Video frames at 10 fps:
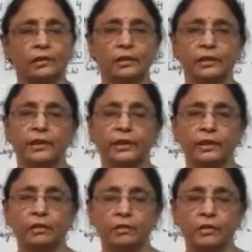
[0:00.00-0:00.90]
learning
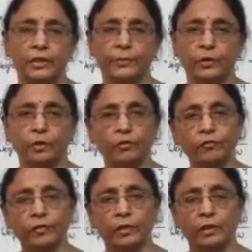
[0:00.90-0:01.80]
the concept
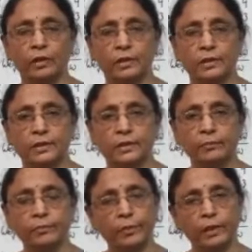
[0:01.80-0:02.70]
of
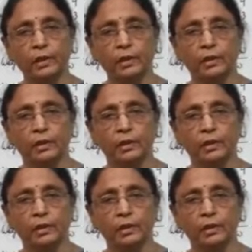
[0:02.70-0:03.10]
simple